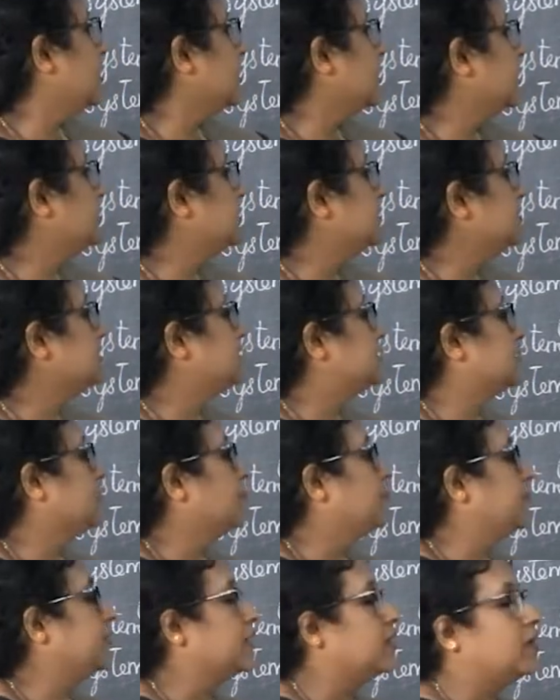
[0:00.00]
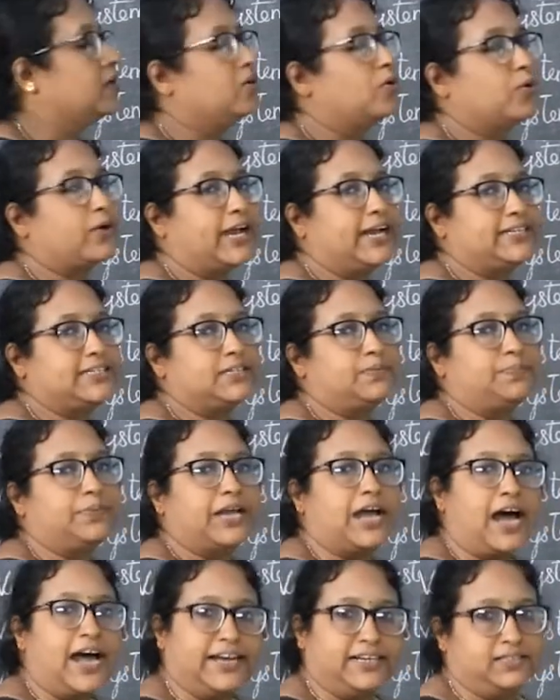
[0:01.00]
It is located
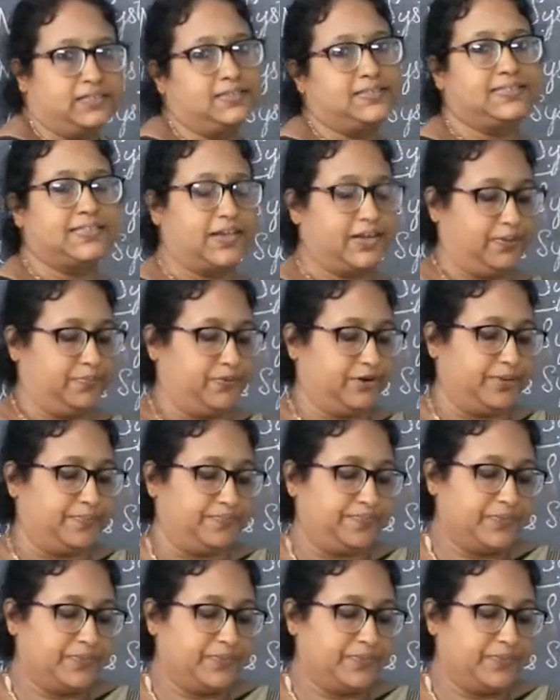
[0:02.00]
behind the cerebrum.